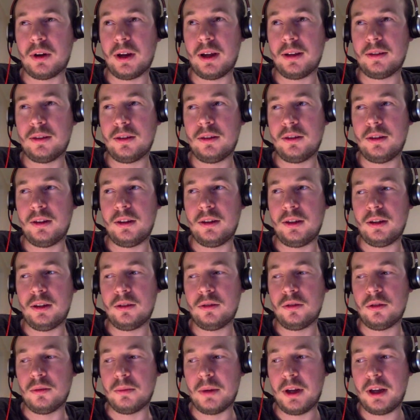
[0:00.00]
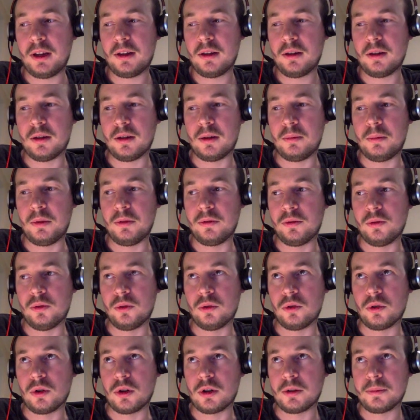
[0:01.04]
entity needs to make
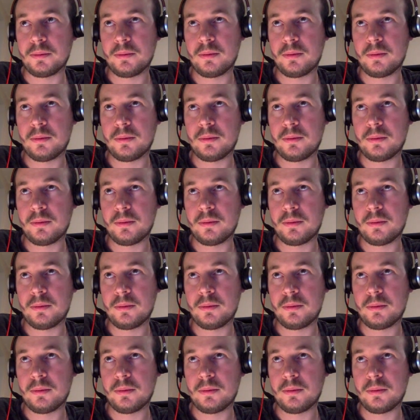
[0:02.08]
before